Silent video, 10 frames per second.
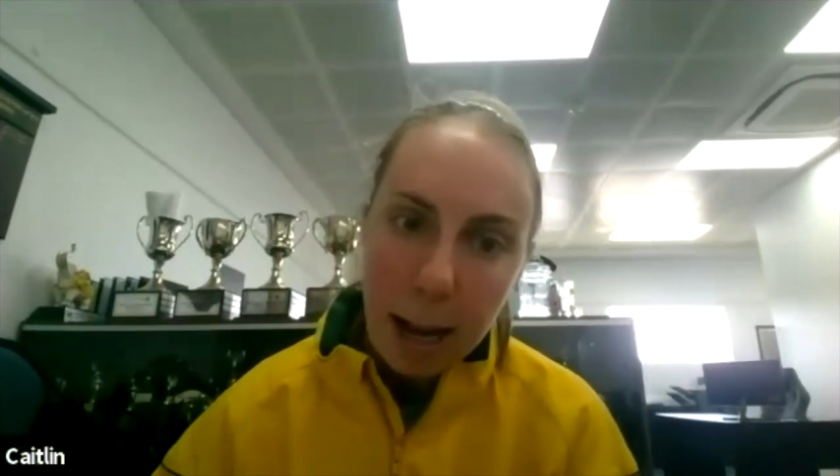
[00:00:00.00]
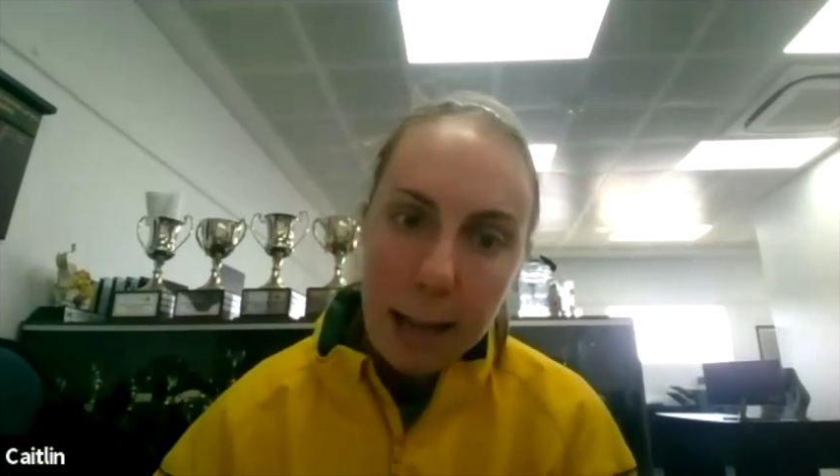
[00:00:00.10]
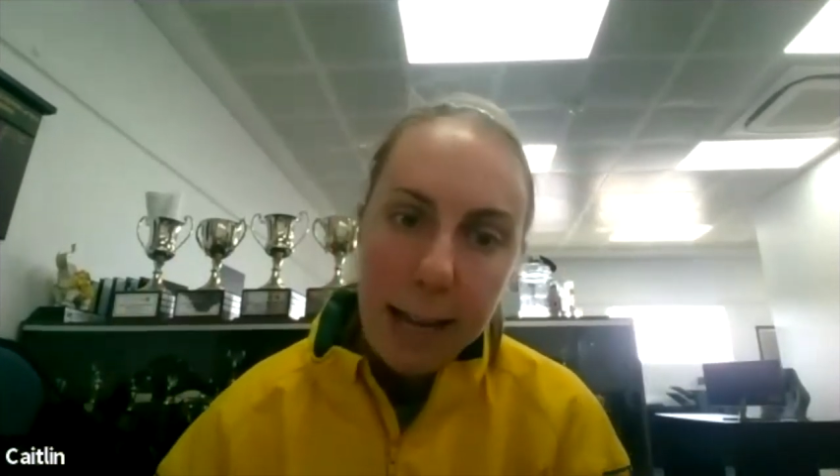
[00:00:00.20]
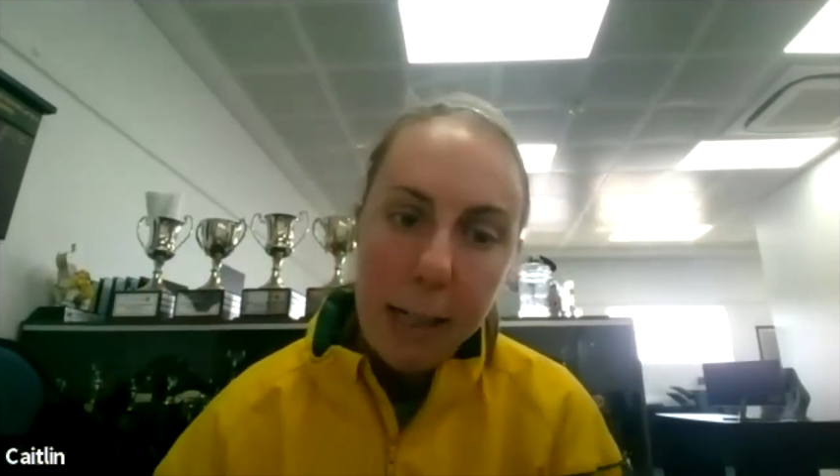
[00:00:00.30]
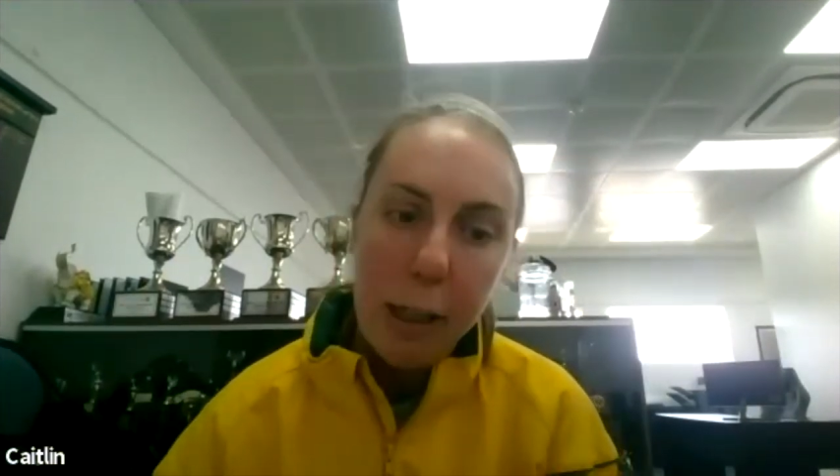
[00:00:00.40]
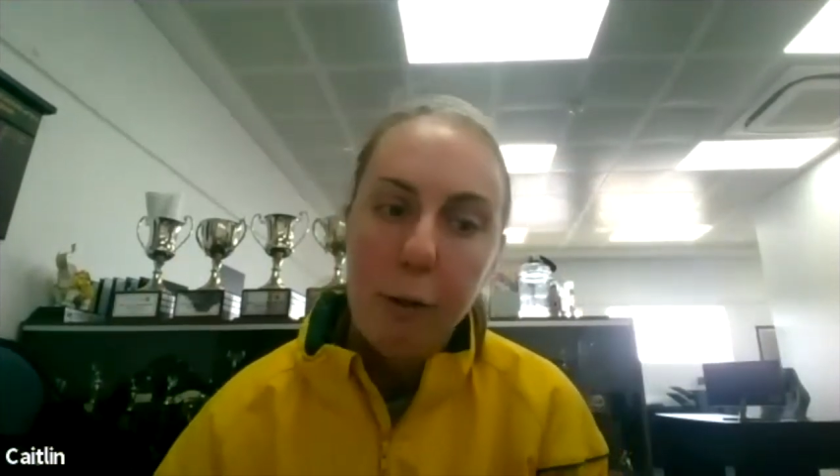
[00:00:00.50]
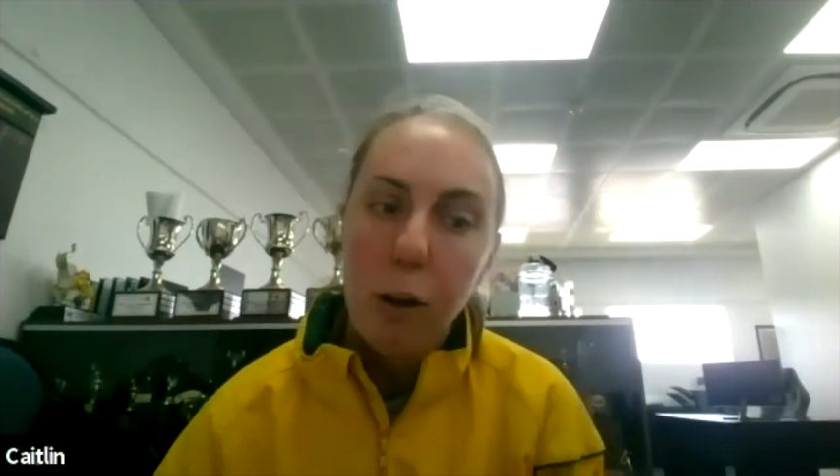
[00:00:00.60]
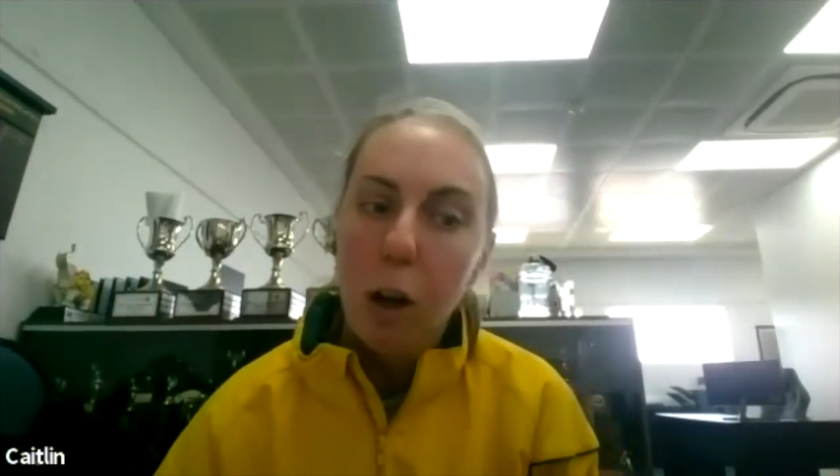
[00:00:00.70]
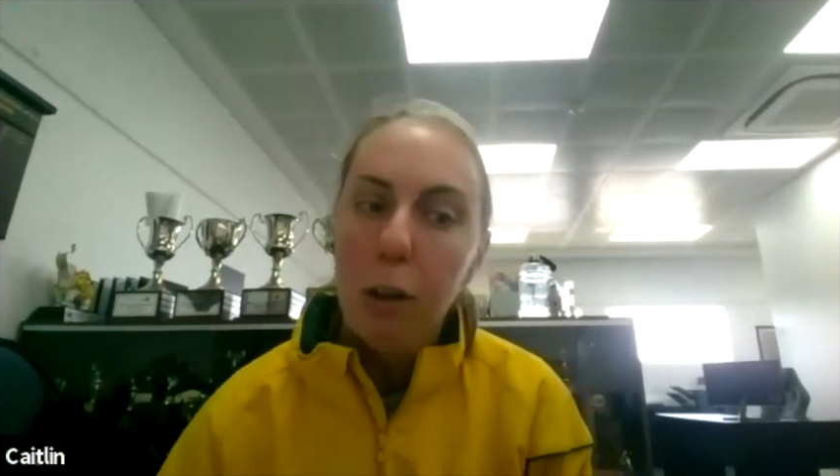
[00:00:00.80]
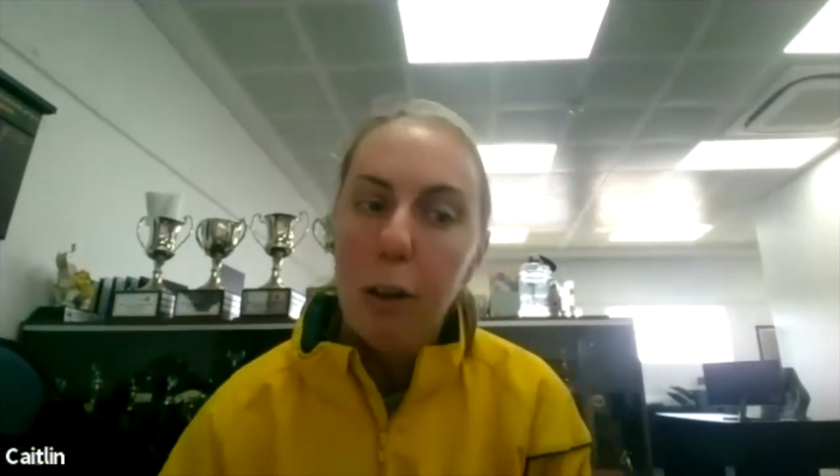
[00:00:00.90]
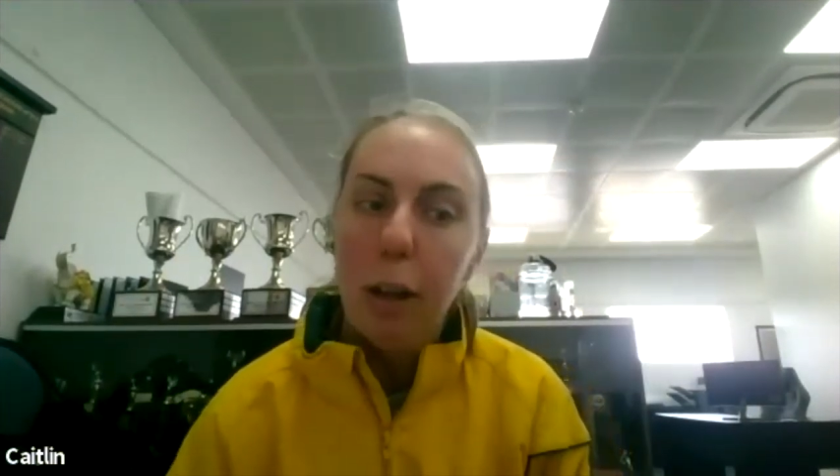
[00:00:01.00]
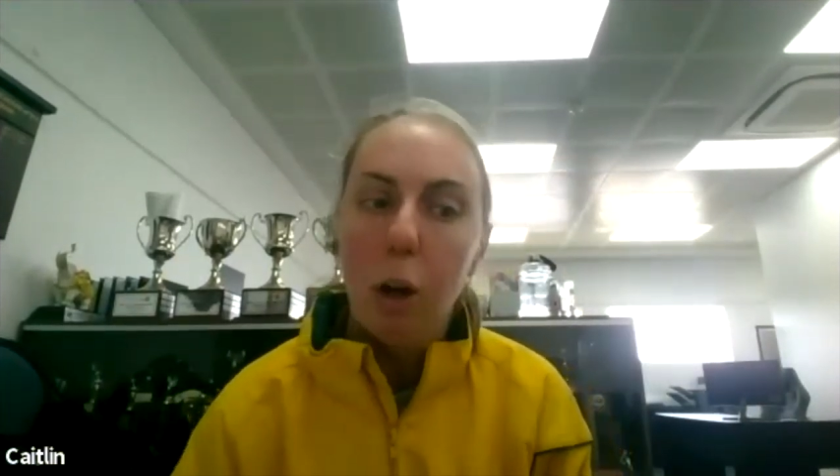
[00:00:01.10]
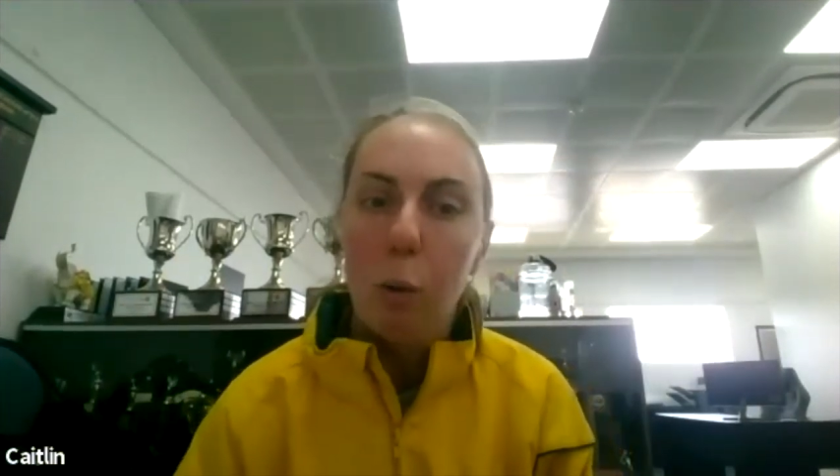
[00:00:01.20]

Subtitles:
And then you've got the